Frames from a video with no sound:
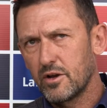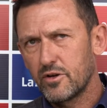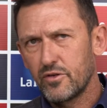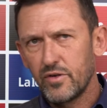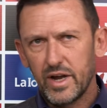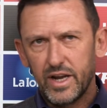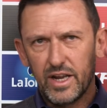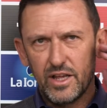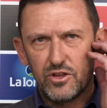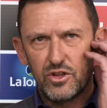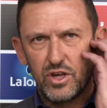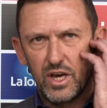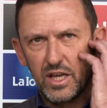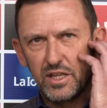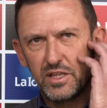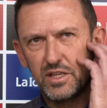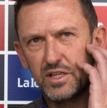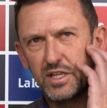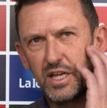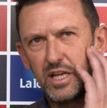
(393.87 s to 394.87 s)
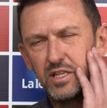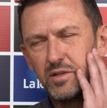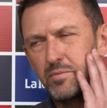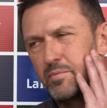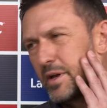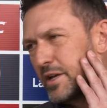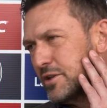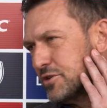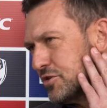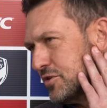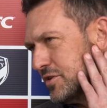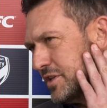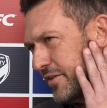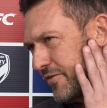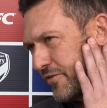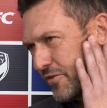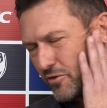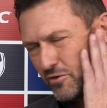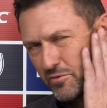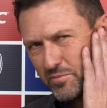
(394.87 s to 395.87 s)
Creating chances hasn't been too
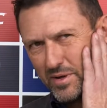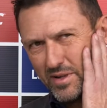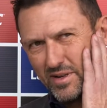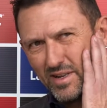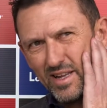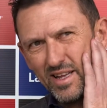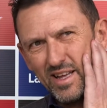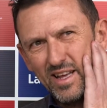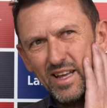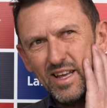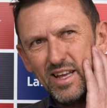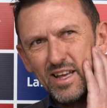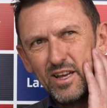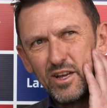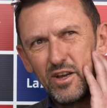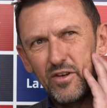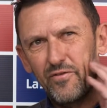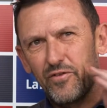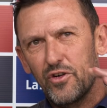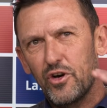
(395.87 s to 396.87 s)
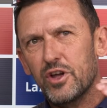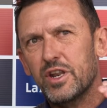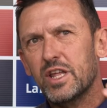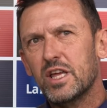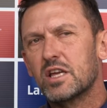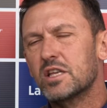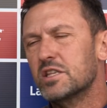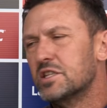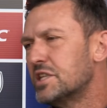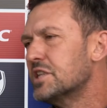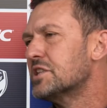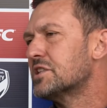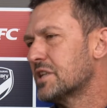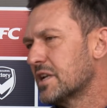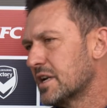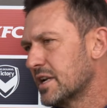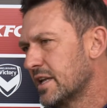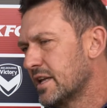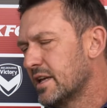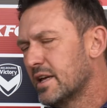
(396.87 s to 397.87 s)
difficult, but converting
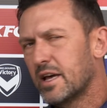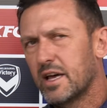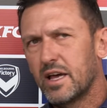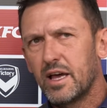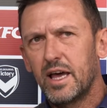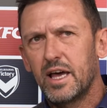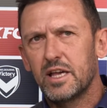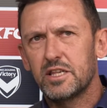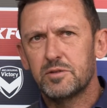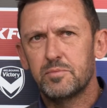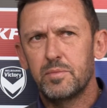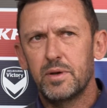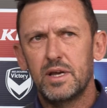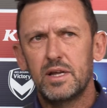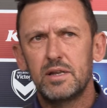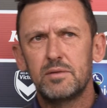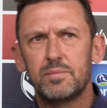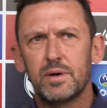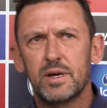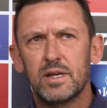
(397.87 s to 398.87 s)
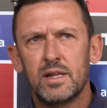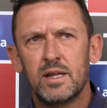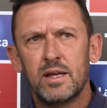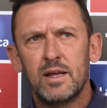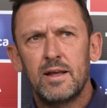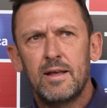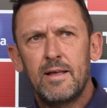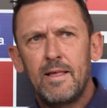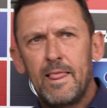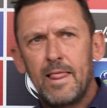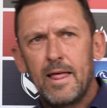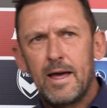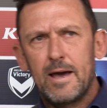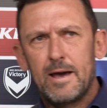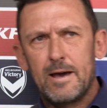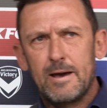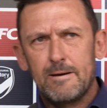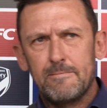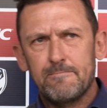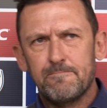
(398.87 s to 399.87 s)
consistently has been. But
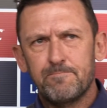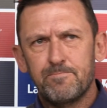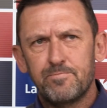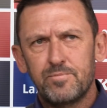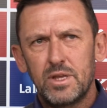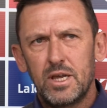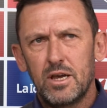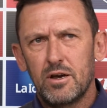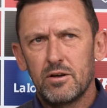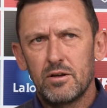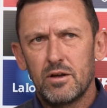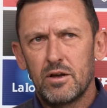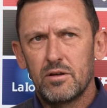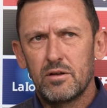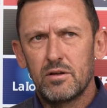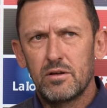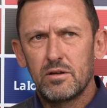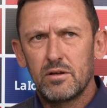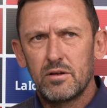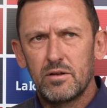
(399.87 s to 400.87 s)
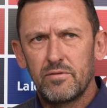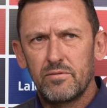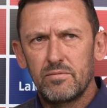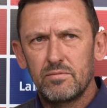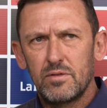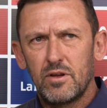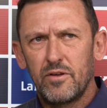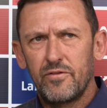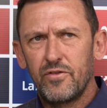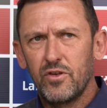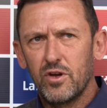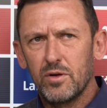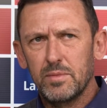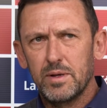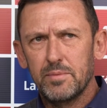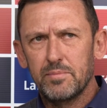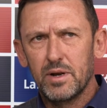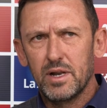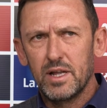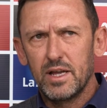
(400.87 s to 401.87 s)
I
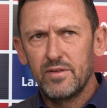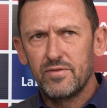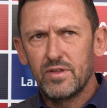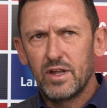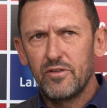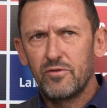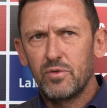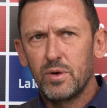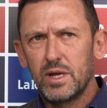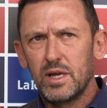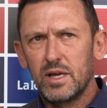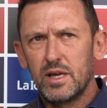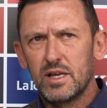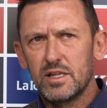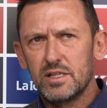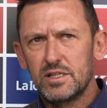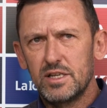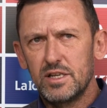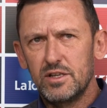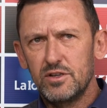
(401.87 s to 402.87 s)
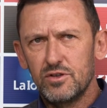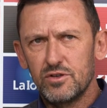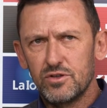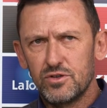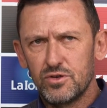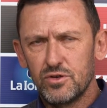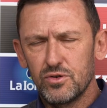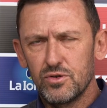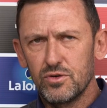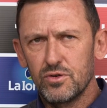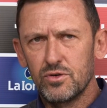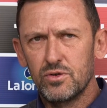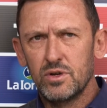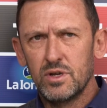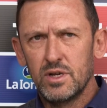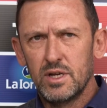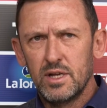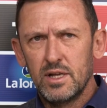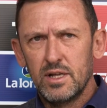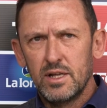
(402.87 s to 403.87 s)
firmly believe that if we can continue to
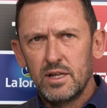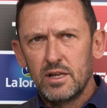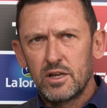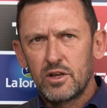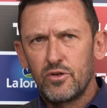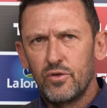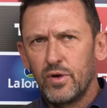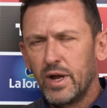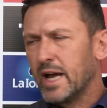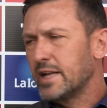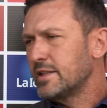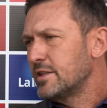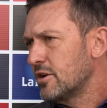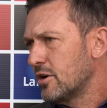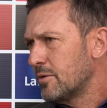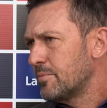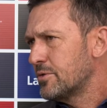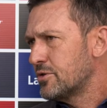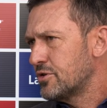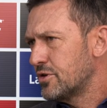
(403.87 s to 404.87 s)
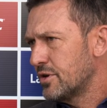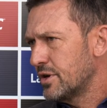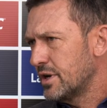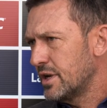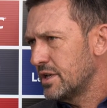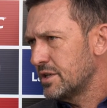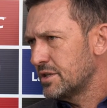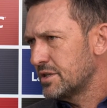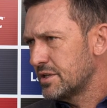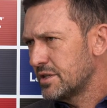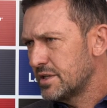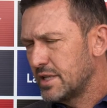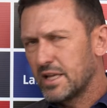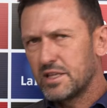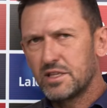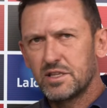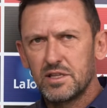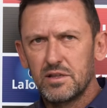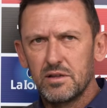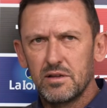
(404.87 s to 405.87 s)
create the opportunities,
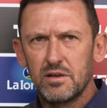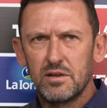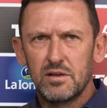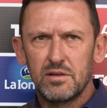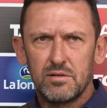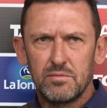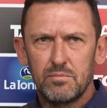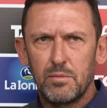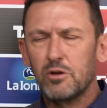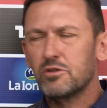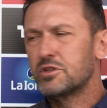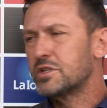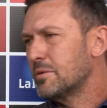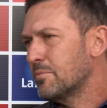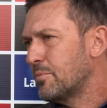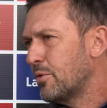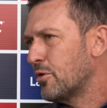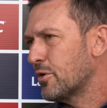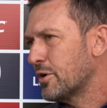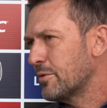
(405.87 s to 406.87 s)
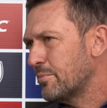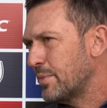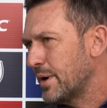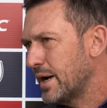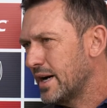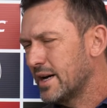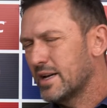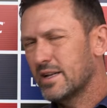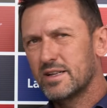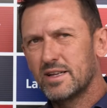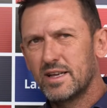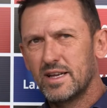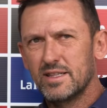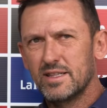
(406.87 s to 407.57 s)
that's the most important part.